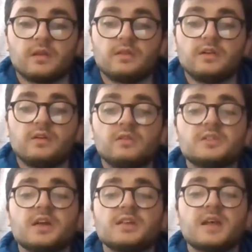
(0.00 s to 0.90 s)
The goals
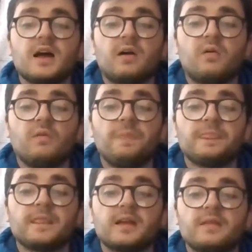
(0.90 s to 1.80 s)
I set out,
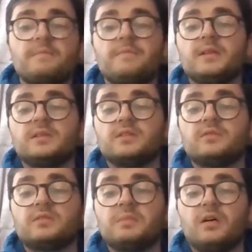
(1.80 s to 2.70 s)
building a
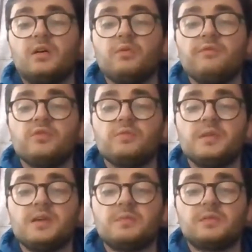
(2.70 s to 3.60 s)
rapport with young
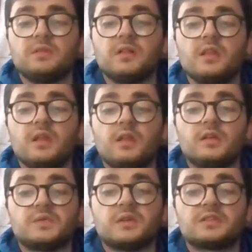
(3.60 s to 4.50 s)
people,
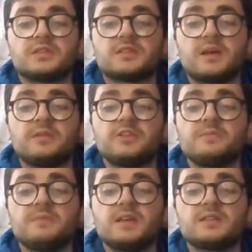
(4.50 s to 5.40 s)
as well as
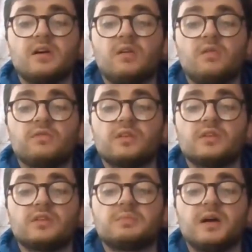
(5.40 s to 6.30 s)
establishing myself
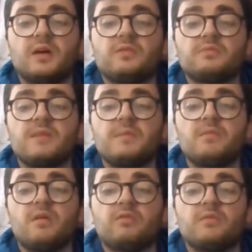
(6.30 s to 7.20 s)
as a proud
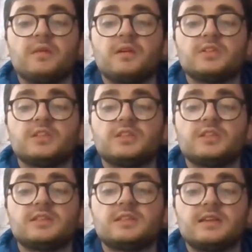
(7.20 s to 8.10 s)
member of the
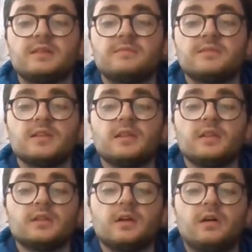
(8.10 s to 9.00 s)
BLGC team,
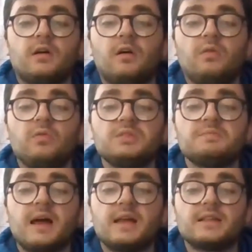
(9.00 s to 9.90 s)
all was
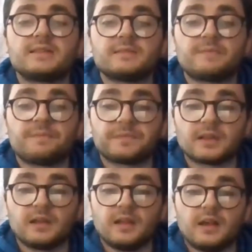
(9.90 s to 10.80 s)
met,
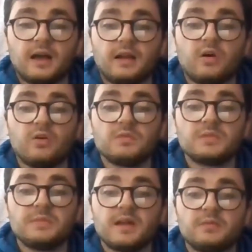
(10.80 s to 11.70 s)
and I hope
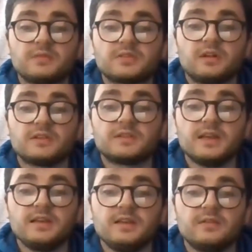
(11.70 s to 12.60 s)
to be able to
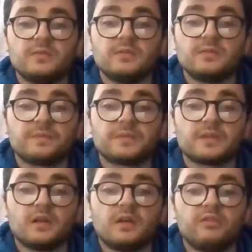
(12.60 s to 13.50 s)
continue
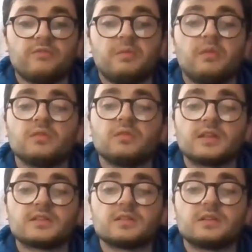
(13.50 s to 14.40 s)
with Bolton
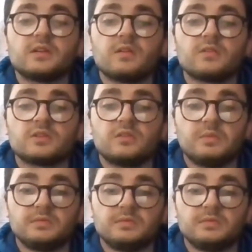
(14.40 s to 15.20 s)
Lads and Girls Club.